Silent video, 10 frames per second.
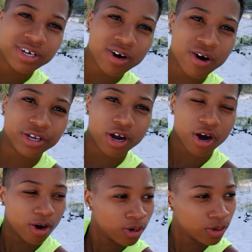it on your
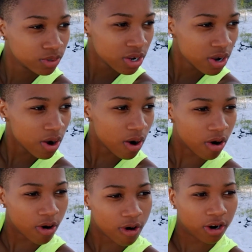own,
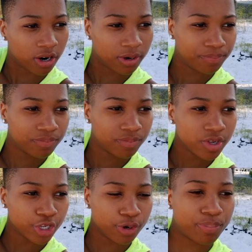or
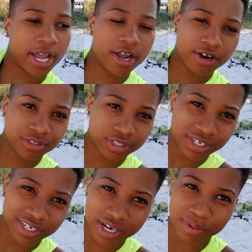your parents are
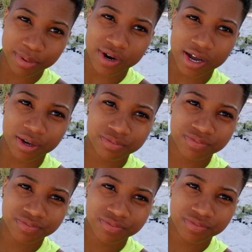gonna come around
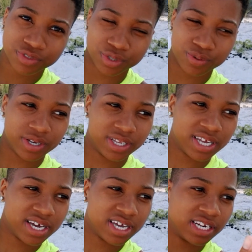to it
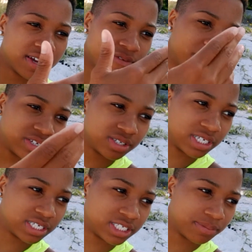and eventually
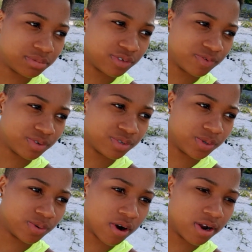accept you for who
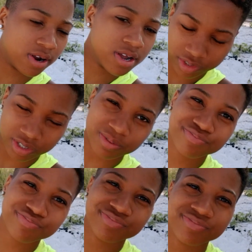you are. So
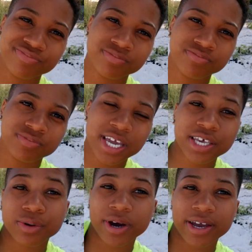
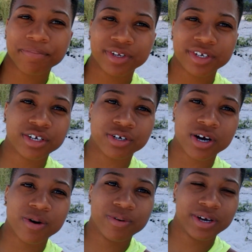either way, you're gonna
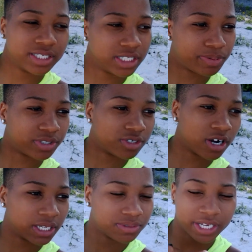grow and just be
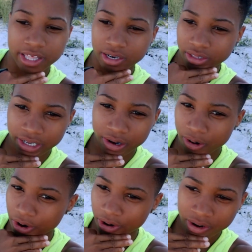strong enough to handle it,
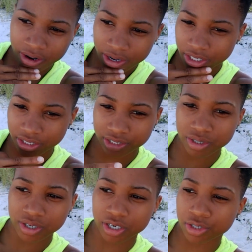or you're
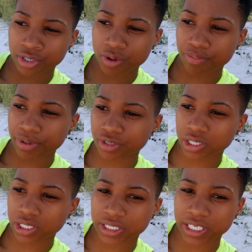still gonna grow and be
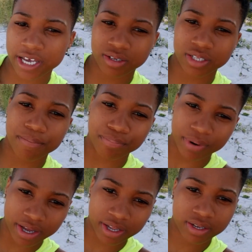strong enough to handle it,
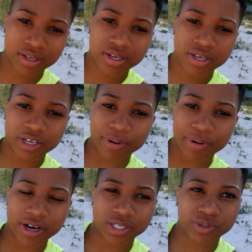but your
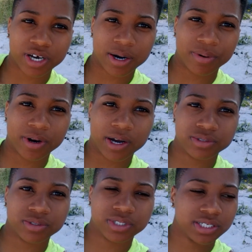parents will come
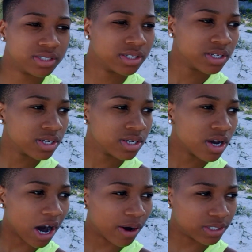around. So just
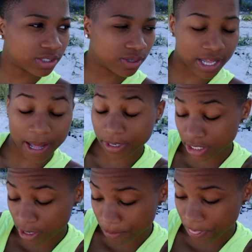always know that.
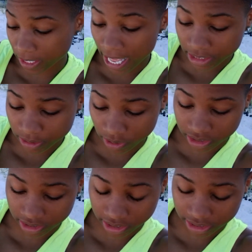So the last
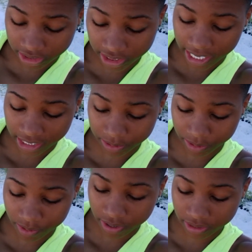question that this chick asked me
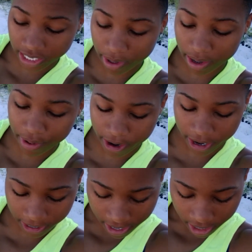was, am I
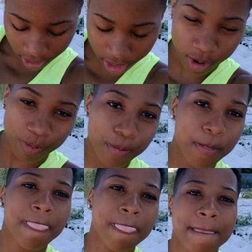married? No,
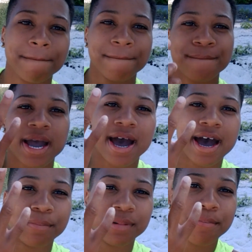
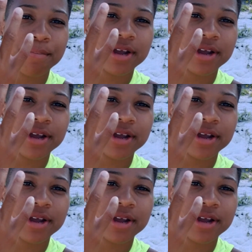I'm not